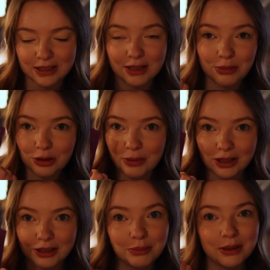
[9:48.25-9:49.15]
Den
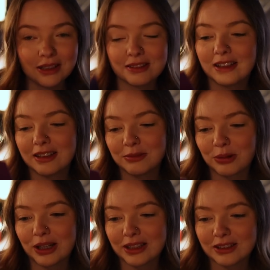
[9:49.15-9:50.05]
bookmark, because like
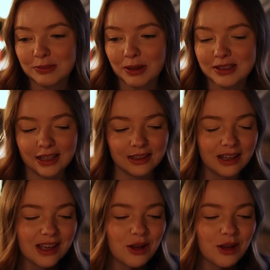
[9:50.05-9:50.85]
we're in the Smut Den,